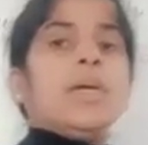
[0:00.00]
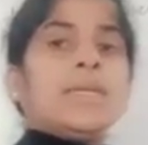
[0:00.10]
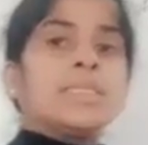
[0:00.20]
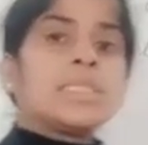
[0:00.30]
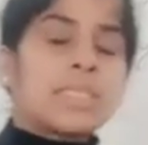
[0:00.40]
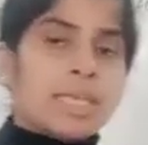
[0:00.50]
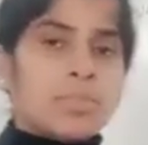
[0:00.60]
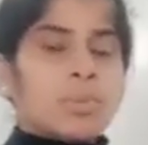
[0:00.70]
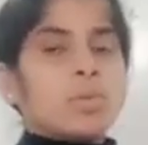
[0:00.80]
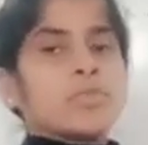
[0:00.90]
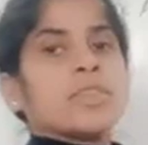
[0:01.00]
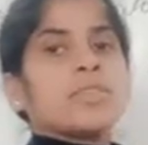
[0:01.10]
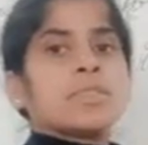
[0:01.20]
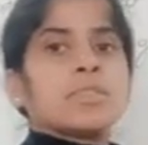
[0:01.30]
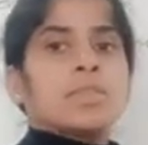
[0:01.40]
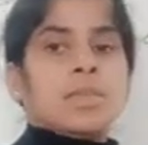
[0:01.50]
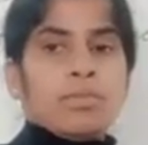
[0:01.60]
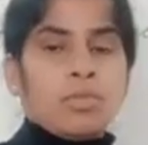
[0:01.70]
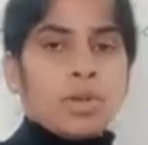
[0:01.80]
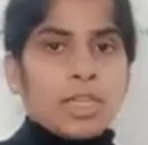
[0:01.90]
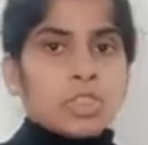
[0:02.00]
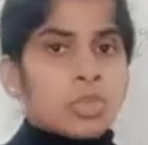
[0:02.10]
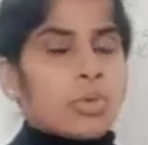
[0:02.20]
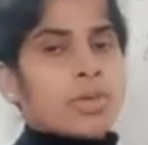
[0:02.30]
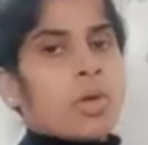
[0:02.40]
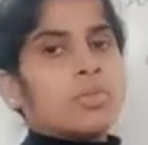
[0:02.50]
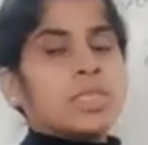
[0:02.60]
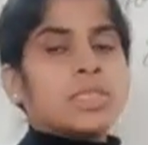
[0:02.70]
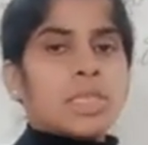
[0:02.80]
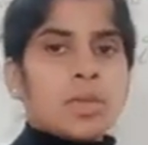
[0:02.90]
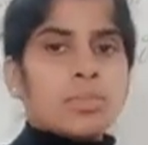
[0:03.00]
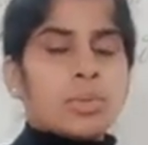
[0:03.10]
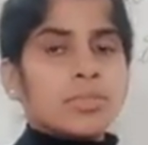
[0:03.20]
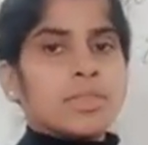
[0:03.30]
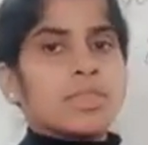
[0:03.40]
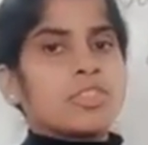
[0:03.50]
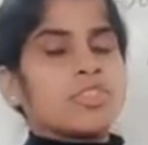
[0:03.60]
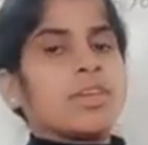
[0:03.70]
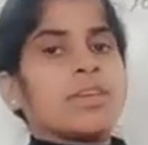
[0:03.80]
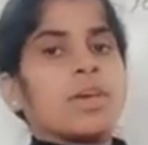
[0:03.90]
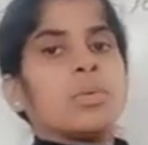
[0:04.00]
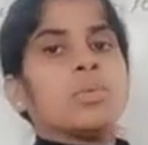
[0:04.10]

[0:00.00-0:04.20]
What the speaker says: In the same process, what I show now, the same process it's done